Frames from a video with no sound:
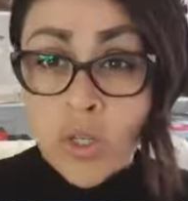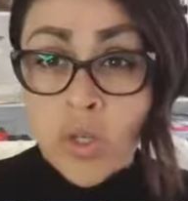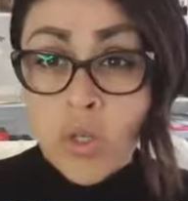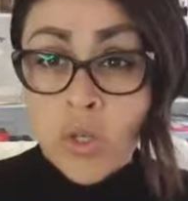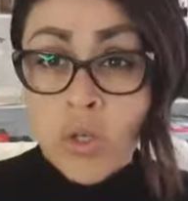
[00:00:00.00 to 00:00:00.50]

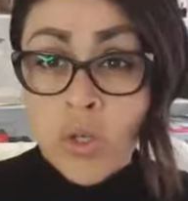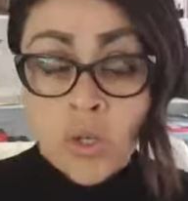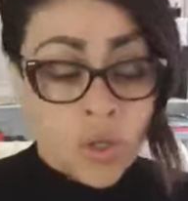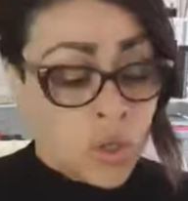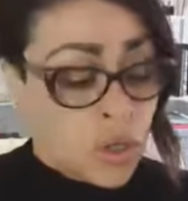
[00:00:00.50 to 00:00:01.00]
you.
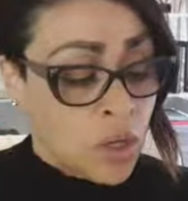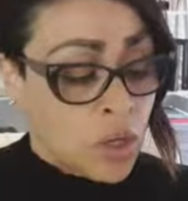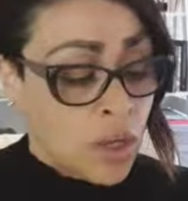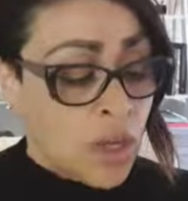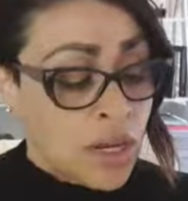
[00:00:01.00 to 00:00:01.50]

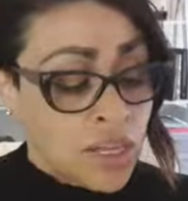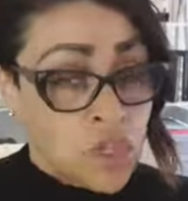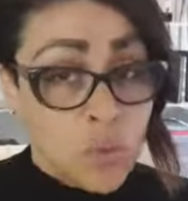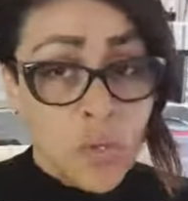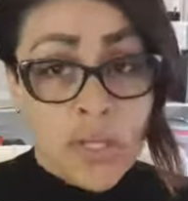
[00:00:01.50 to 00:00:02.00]
And in
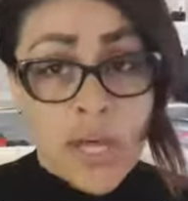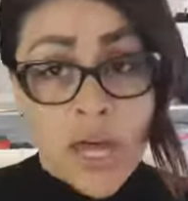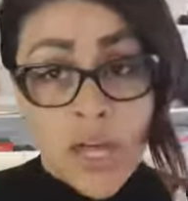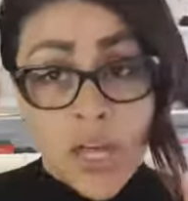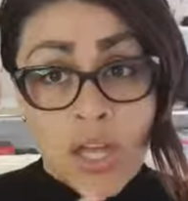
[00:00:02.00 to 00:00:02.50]
doing
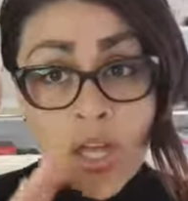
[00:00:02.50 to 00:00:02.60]
that,